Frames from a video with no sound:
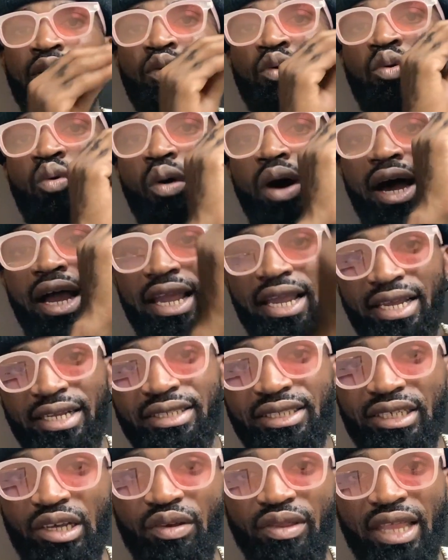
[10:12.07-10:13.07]
who are in
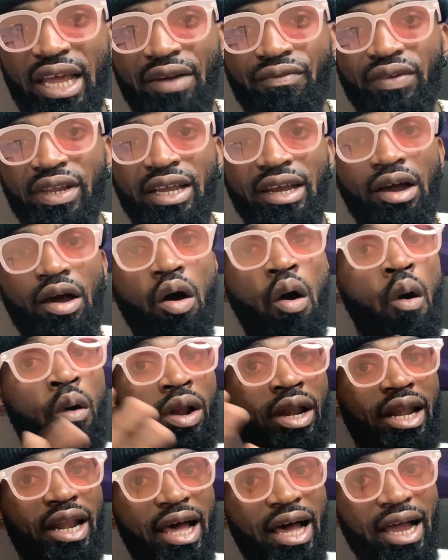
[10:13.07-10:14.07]
South Africa
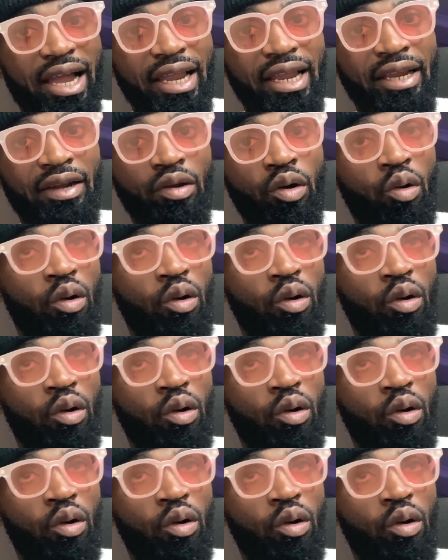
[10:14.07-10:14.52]
online,